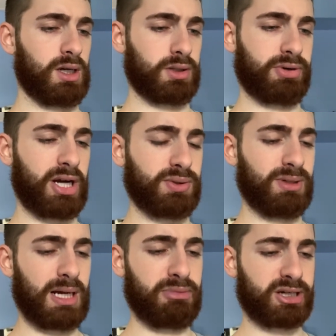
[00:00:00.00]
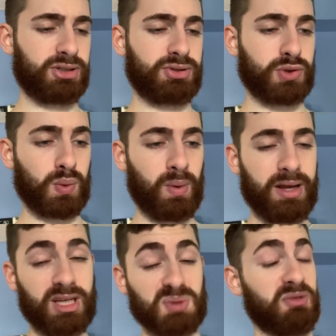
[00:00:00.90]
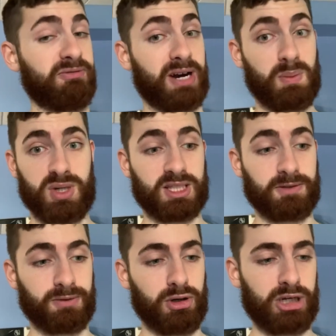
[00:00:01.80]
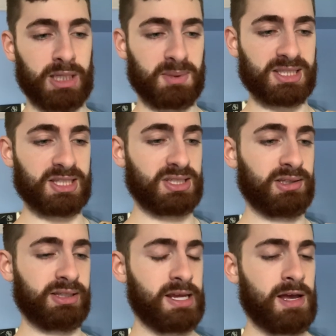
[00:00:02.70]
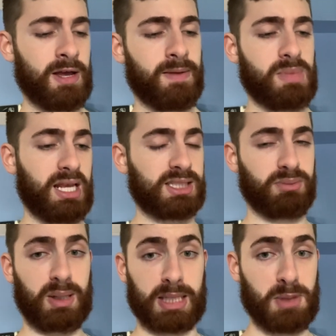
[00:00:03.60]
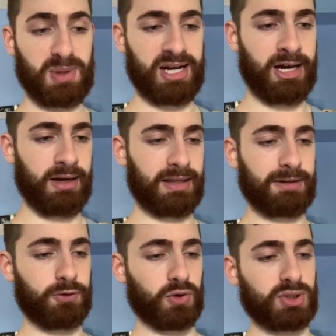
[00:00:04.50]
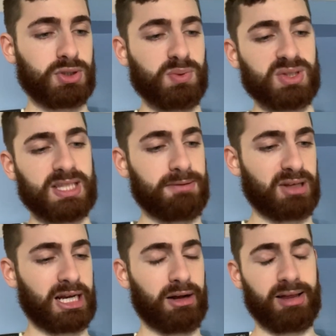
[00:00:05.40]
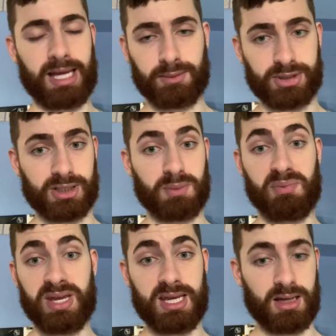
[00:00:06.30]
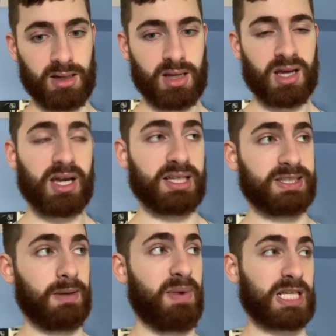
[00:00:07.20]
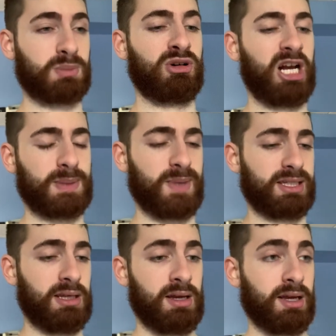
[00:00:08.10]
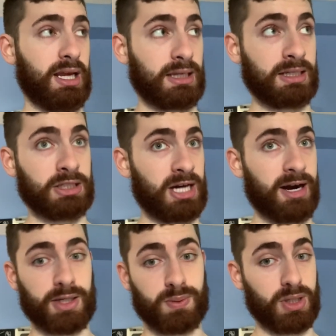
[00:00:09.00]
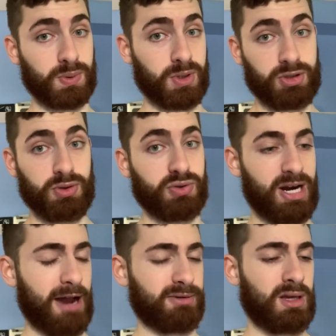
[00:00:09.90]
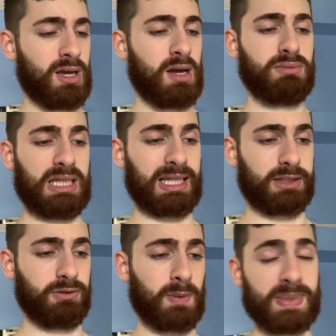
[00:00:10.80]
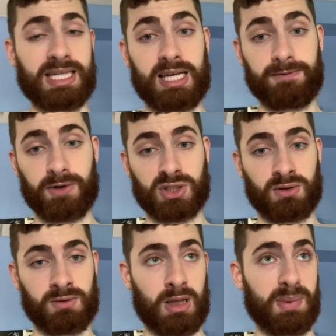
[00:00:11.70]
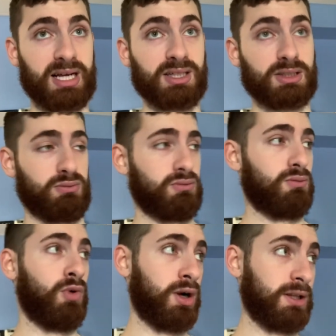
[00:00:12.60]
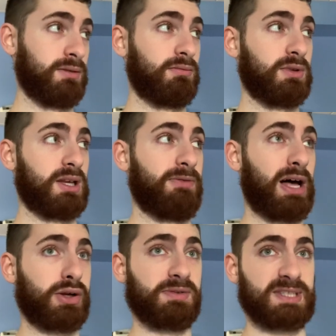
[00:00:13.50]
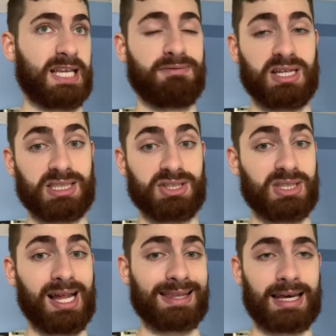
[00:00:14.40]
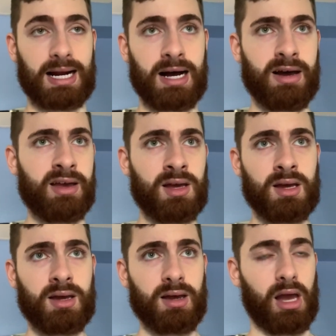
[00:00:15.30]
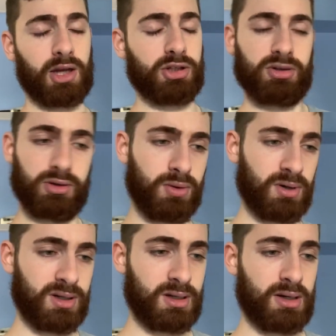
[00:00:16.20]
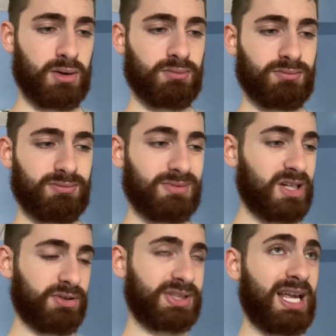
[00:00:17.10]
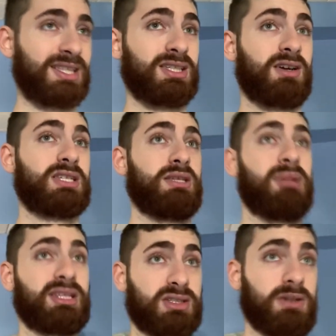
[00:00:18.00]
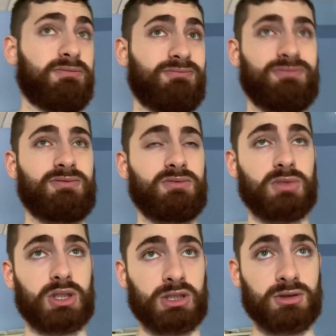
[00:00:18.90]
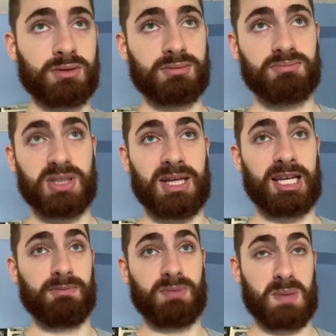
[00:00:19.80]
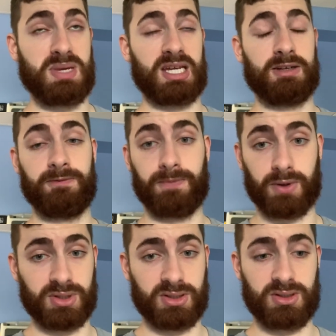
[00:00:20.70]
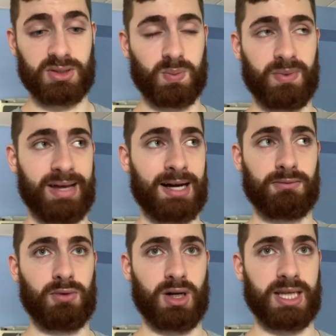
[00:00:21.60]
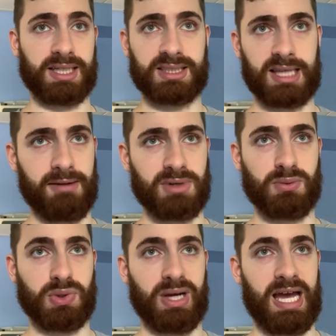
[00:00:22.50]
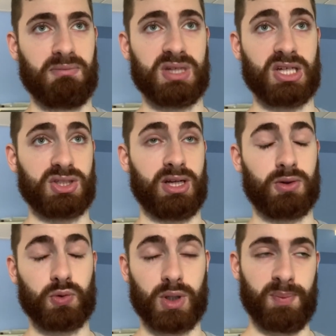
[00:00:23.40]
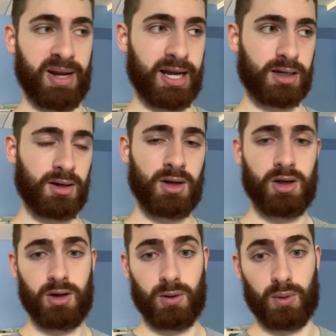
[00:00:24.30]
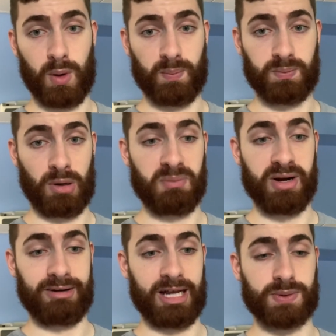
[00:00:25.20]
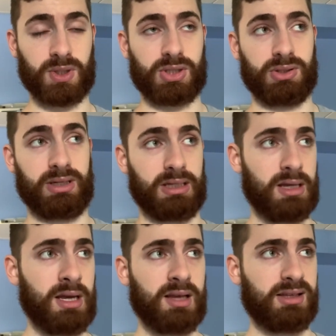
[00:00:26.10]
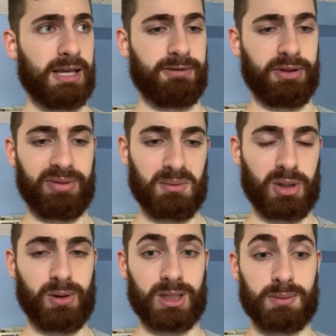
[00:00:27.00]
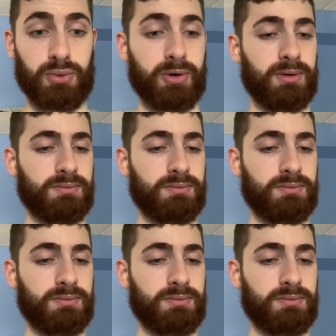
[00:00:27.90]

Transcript: Graduate linebacker Drew White has been very productive for Notre Dame consistently. He's someone I keep an eye on. And then, of course, junior safety Kyle Hamilton, to me, is the best prospect in the entire 2022 draft. But he likely won't be taken first overall because, 1, the value of his safety is just not that high. And 2, the chances are a team that's going to be picking first just will not want to take a safety when you have potentially a quarterback or a premier edge rusher like Kayvon Thibodeau on the board.